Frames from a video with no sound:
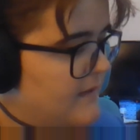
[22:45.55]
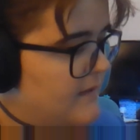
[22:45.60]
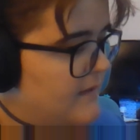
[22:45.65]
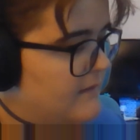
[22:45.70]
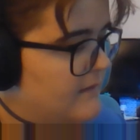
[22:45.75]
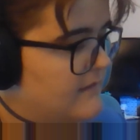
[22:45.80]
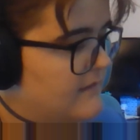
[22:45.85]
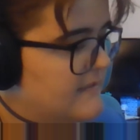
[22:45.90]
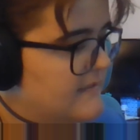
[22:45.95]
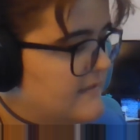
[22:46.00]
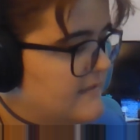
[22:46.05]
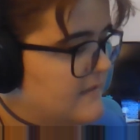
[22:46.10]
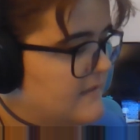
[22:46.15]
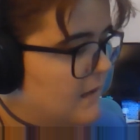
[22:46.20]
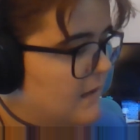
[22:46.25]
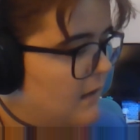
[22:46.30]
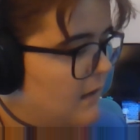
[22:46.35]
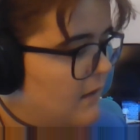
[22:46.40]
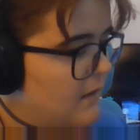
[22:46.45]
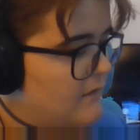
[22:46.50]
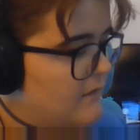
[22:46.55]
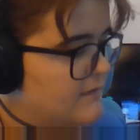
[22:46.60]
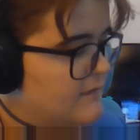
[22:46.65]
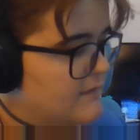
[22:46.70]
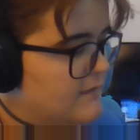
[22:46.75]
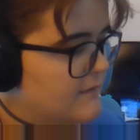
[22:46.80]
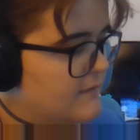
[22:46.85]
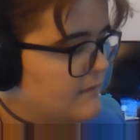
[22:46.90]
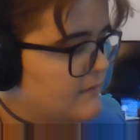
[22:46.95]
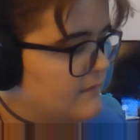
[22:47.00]
The dense, hard
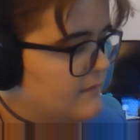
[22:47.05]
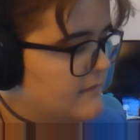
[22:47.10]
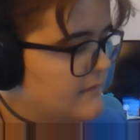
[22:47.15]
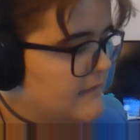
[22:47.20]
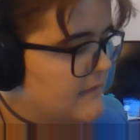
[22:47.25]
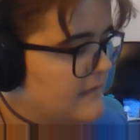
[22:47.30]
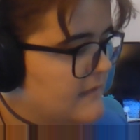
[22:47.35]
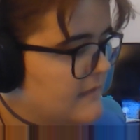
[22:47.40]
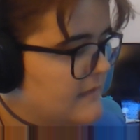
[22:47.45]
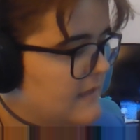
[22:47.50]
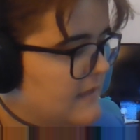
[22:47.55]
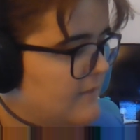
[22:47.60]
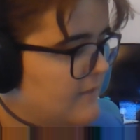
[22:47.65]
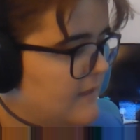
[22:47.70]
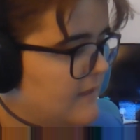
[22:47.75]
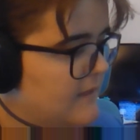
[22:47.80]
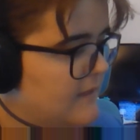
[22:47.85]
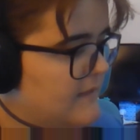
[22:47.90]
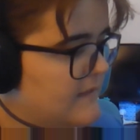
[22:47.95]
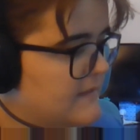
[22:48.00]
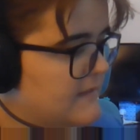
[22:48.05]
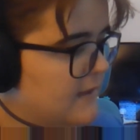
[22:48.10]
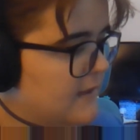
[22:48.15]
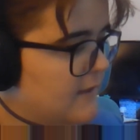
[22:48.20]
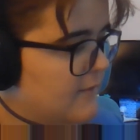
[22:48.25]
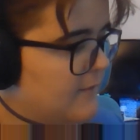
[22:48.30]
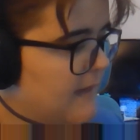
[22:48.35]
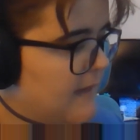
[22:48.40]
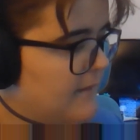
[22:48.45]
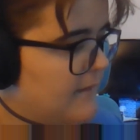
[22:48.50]
soil suddenly gave way to
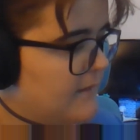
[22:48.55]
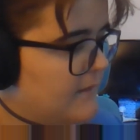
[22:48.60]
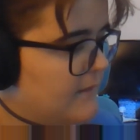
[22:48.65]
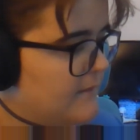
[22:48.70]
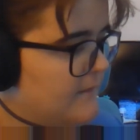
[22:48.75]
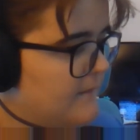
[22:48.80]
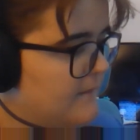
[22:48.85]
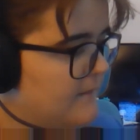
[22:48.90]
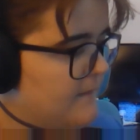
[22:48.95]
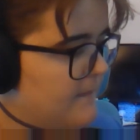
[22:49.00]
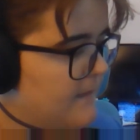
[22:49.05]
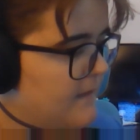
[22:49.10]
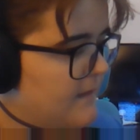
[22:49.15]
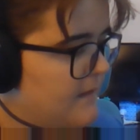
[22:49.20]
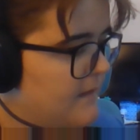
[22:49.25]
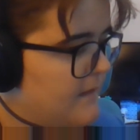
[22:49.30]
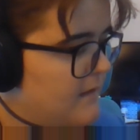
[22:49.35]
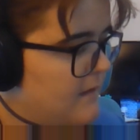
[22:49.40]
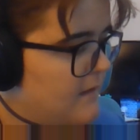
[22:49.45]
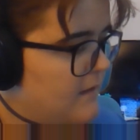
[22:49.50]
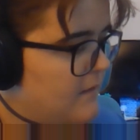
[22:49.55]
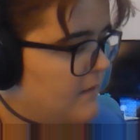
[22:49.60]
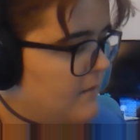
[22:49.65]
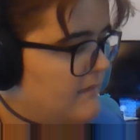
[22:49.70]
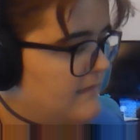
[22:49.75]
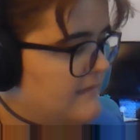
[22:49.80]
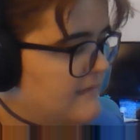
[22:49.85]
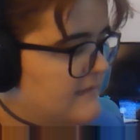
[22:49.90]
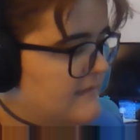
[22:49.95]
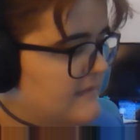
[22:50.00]
soft powder.
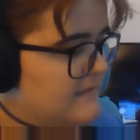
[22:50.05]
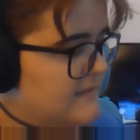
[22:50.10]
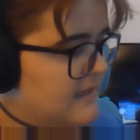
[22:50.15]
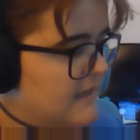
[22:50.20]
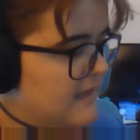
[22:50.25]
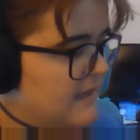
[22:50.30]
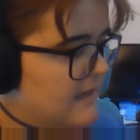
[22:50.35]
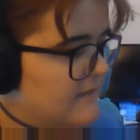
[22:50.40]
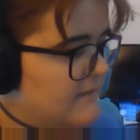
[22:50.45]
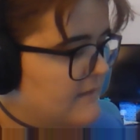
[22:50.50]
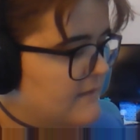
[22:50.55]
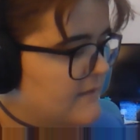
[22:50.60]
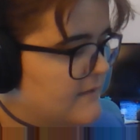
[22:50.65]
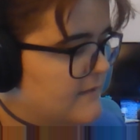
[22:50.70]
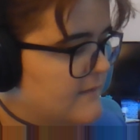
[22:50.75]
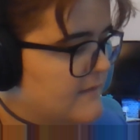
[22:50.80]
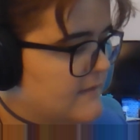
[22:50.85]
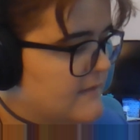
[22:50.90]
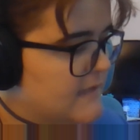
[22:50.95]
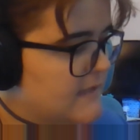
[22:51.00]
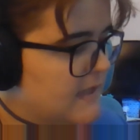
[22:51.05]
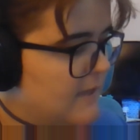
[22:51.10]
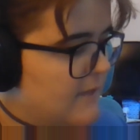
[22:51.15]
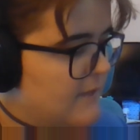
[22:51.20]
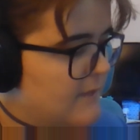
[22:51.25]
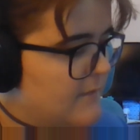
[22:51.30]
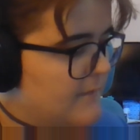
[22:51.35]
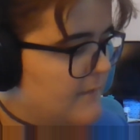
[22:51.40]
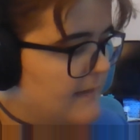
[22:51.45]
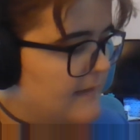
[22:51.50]
With this entire surface
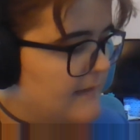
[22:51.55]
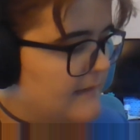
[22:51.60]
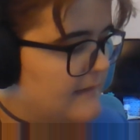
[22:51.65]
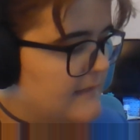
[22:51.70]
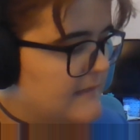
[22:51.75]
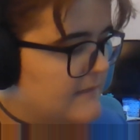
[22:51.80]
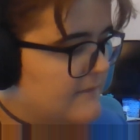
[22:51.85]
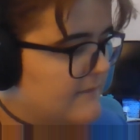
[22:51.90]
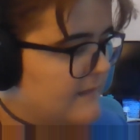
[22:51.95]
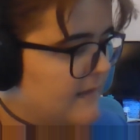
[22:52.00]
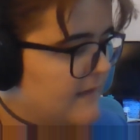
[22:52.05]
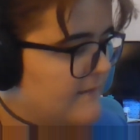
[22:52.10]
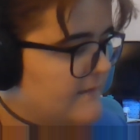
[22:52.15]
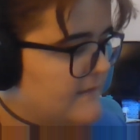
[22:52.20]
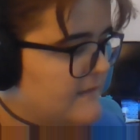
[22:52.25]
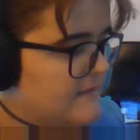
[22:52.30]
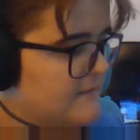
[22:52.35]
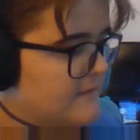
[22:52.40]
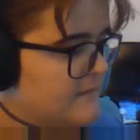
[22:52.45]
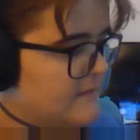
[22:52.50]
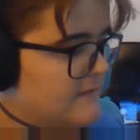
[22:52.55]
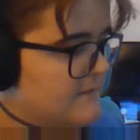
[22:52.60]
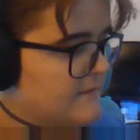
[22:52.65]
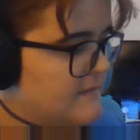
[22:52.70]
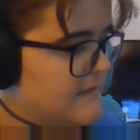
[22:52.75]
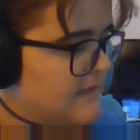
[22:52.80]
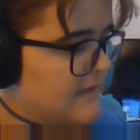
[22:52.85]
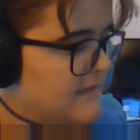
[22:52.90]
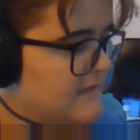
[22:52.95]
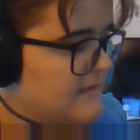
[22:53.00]
covered by at least 5 centimeters of
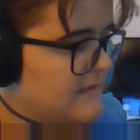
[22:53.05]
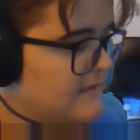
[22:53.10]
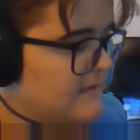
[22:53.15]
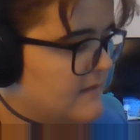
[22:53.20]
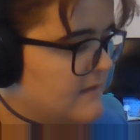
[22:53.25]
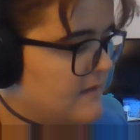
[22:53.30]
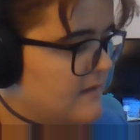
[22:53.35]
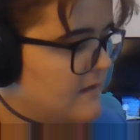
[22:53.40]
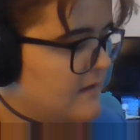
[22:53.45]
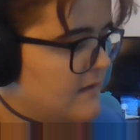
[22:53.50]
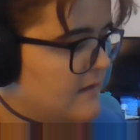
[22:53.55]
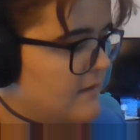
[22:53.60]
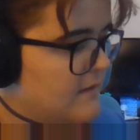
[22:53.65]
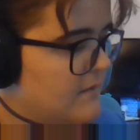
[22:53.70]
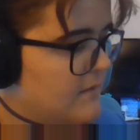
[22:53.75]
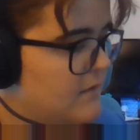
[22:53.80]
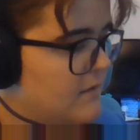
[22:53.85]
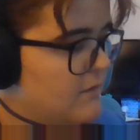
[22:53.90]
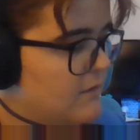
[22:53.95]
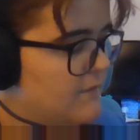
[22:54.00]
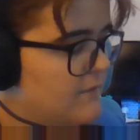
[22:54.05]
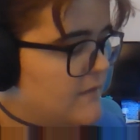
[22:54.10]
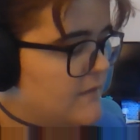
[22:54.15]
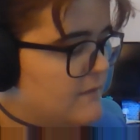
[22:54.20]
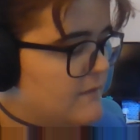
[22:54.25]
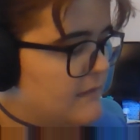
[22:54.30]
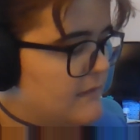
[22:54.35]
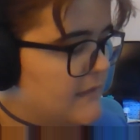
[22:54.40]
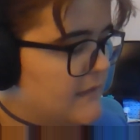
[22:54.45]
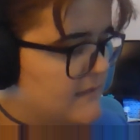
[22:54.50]
dust, there were no
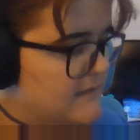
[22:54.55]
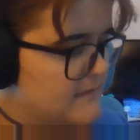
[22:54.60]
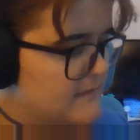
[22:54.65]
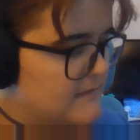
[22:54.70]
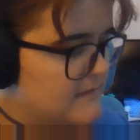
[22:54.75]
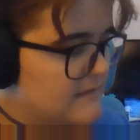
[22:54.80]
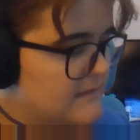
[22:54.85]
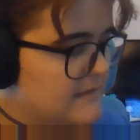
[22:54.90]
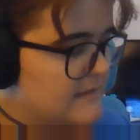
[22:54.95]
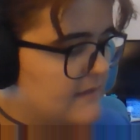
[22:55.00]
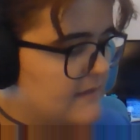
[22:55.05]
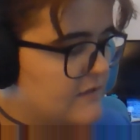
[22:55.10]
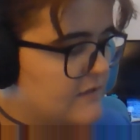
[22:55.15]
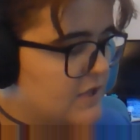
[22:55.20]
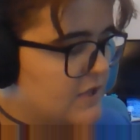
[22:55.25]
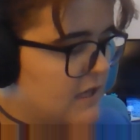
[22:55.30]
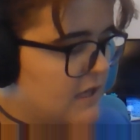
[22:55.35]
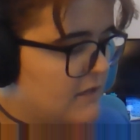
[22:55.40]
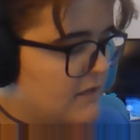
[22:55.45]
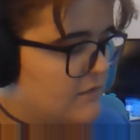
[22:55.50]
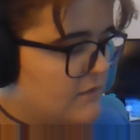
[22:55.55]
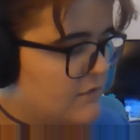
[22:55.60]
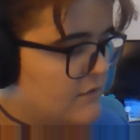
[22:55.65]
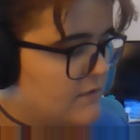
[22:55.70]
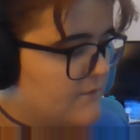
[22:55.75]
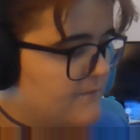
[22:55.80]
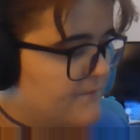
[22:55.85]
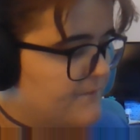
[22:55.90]
visual hints to the sudden change.